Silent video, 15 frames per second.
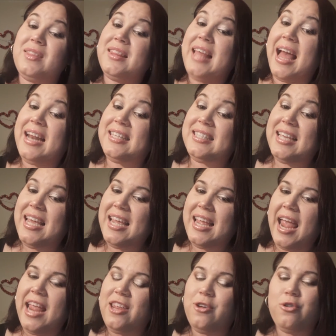That is it,
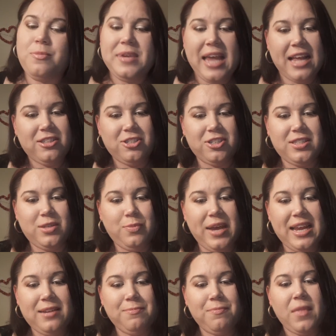and you will be entered to
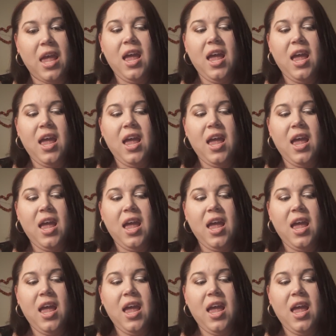win.